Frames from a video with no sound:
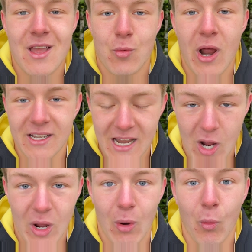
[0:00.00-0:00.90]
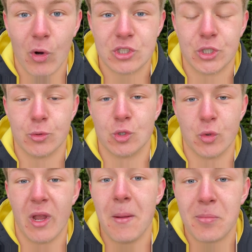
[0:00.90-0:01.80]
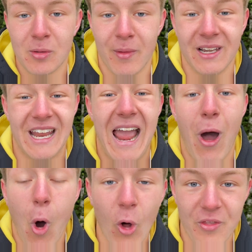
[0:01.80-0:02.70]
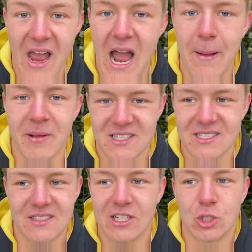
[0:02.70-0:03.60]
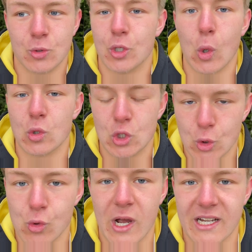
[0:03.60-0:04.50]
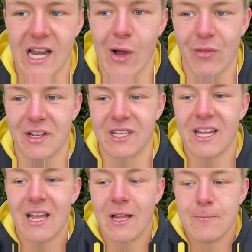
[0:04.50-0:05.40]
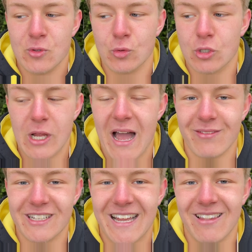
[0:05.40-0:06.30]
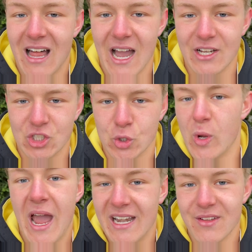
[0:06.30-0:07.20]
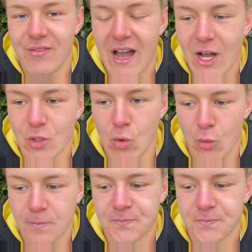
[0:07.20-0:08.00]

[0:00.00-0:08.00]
Right now, I want you to implement all the habits that you don't do right now, that you haven't aligned to any value.